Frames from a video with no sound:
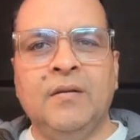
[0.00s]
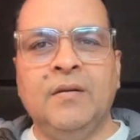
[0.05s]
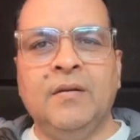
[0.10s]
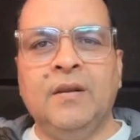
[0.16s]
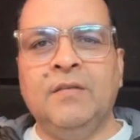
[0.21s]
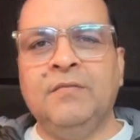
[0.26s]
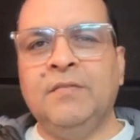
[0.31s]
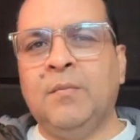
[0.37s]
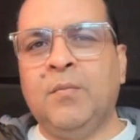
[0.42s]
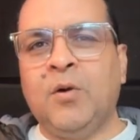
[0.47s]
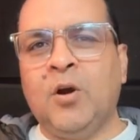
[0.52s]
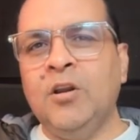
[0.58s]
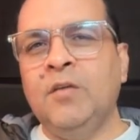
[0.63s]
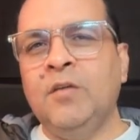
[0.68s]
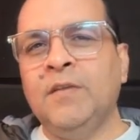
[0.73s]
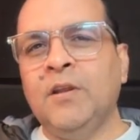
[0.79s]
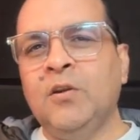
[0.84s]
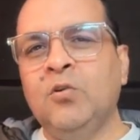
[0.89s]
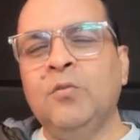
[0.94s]
If the body
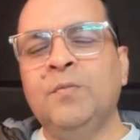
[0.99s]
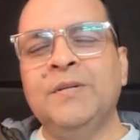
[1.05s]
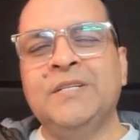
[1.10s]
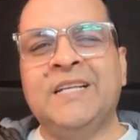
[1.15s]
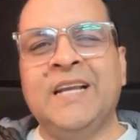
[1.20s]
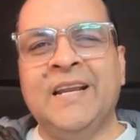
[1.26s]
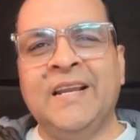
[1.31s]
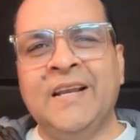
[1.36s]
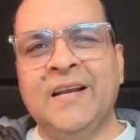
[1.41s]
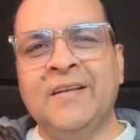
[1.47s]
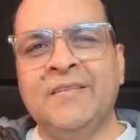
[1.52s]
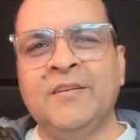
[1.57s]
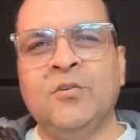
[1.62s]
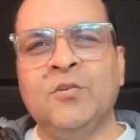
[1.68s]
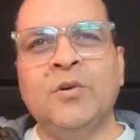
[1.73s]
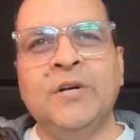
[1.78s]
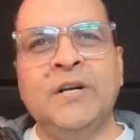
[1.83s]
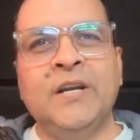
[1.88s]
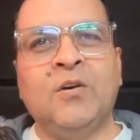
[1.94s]
of the loop is getting
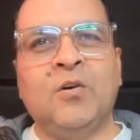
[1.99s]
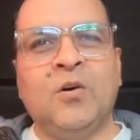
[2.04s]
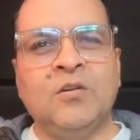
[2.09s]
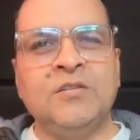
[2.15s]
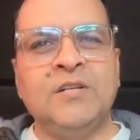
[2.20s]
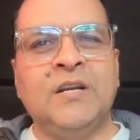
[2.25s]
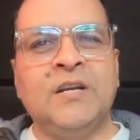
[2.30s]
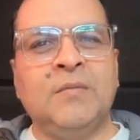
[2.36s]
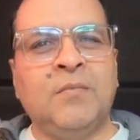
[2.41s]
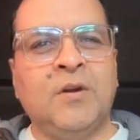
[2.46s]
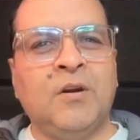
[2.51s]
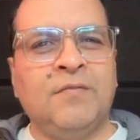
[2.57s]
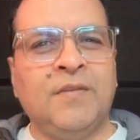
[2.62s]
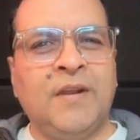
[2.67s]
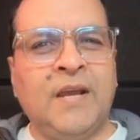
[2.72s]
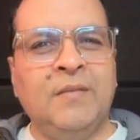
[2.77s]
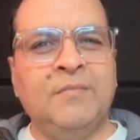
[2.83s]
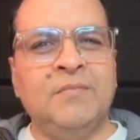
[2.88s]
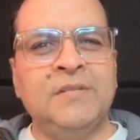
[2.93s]
executed a constant number of
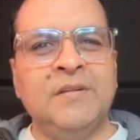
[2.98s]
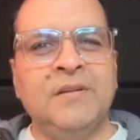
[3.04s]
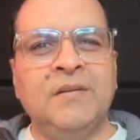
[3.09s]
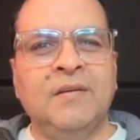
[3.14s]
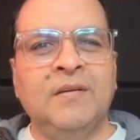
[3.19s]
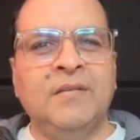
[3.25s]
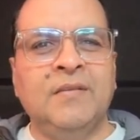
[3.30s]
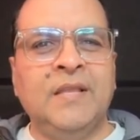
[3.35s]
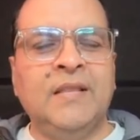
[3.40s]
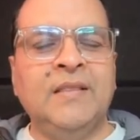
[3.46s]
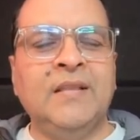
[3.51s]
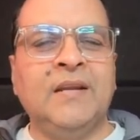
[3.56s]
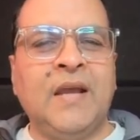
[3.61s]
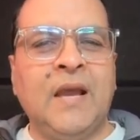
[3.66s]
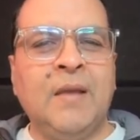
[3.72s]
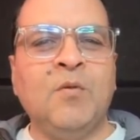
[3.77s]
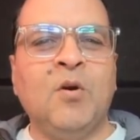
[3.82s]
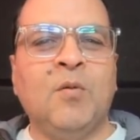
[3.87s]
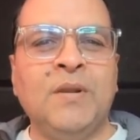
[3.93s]
times, then the
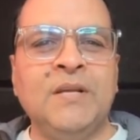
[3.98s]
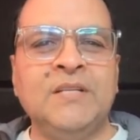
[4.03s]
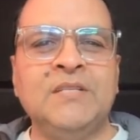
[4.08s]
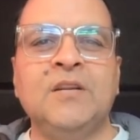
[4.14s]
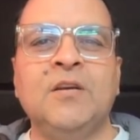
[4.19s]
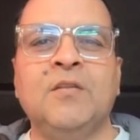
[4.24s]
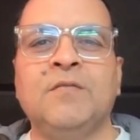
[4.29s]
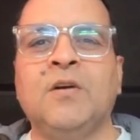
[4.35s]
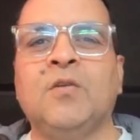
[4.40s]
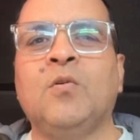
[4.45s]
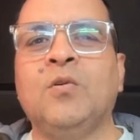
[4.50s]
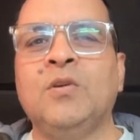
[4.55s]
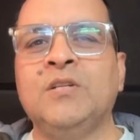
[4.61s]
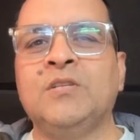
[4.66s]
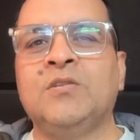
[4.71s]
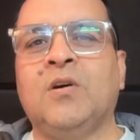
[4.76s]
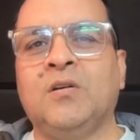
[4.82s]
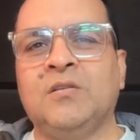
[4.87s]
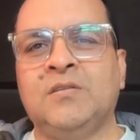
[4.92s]
time complexity of the code
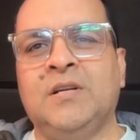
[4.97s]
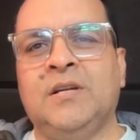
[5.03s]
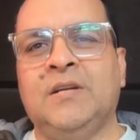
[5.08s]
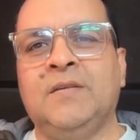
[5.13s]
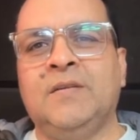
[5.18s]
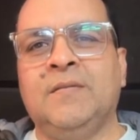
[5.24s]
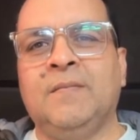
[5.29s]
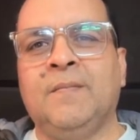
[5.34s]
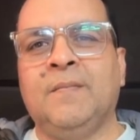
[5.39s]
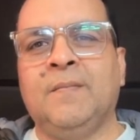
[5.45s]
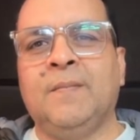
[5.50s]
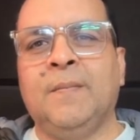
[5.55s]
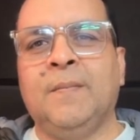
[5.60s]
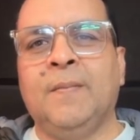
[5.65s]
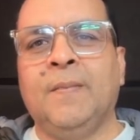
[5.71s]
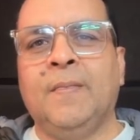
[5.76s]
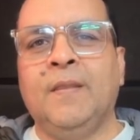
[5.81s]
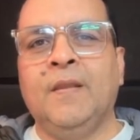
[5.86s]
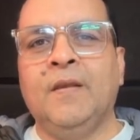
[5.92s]
is constant.
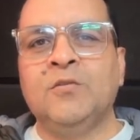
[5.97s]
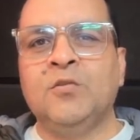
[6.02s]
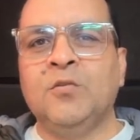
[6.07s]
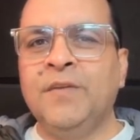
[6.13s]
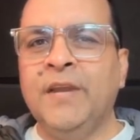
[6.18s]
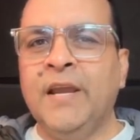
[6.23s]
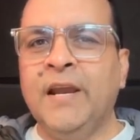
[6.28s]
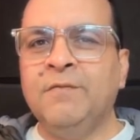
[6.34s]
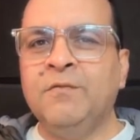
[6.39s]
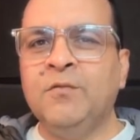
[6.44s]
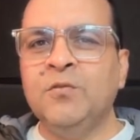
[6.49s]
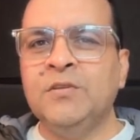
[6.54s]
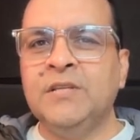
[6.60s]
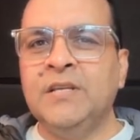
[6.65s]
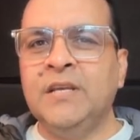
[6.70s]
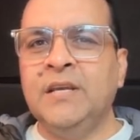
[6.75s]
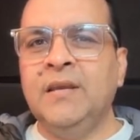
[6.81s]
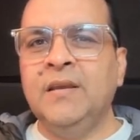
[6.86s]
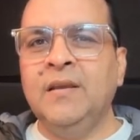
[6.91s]
So we have to
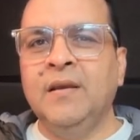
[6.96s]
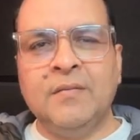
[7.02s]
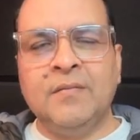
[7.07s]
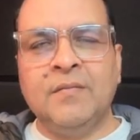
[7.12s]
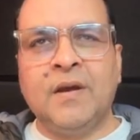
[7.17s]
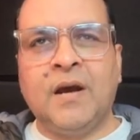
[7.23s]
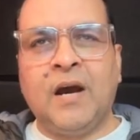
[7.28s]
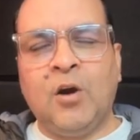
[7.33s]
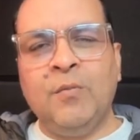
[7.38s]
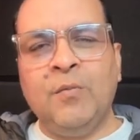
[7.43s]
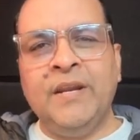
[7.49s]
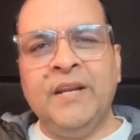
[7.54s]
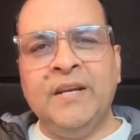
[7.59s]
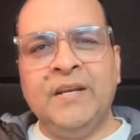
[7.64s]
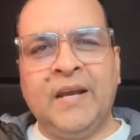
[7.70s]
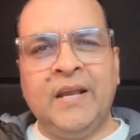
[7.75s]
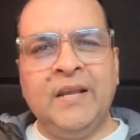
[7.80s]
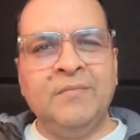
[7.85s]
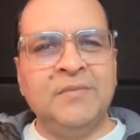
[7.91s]
see how many
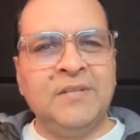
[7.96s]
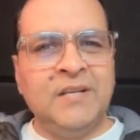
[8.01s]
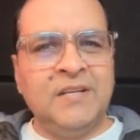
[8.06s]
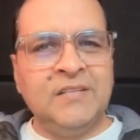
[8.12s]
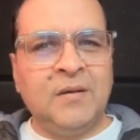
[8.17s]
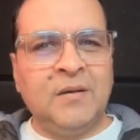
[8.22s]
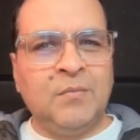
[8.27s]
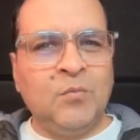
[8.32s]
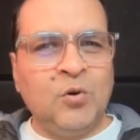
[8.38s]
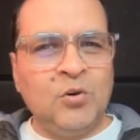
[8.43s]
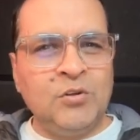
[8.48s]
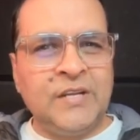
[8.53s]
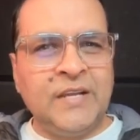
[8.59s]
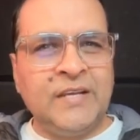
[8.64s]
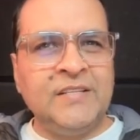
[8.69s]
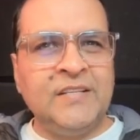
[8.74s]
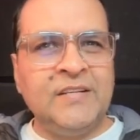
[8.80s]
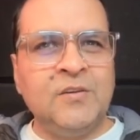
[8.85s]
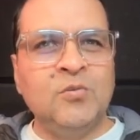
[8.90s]
times is the most
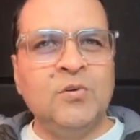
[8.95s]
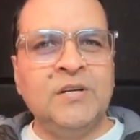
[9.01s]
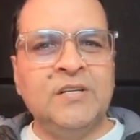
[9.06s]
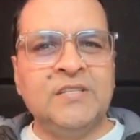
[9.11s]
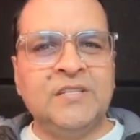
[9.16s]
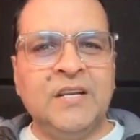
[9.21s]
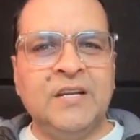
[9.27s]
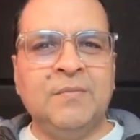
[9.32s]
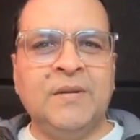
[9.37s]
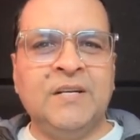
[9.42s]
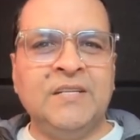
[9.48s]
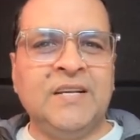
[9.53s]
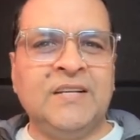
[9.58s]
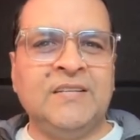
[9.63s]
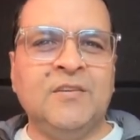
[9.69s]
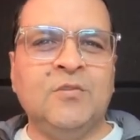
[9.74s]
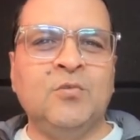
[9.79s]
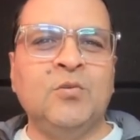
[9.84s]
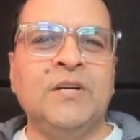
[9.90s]
executed statements
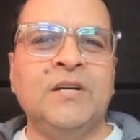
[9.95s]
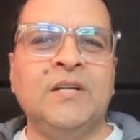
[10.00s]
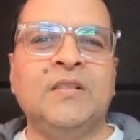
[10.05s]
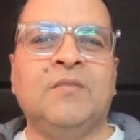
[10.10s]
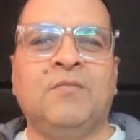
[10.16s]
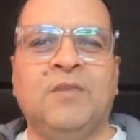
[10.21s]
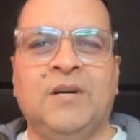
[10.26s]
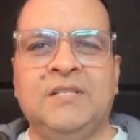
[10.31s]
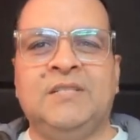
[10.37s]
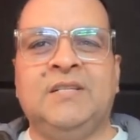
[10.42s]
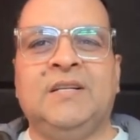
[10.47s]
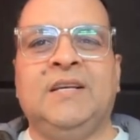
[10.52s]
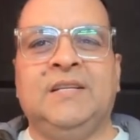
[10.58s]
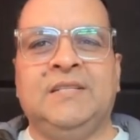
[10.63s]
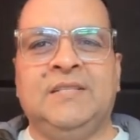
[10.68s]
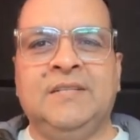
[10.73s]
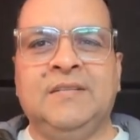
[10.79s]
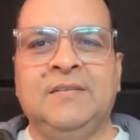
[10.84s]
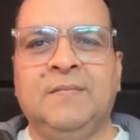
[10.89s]
executed in the worst
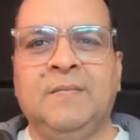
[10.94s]
case.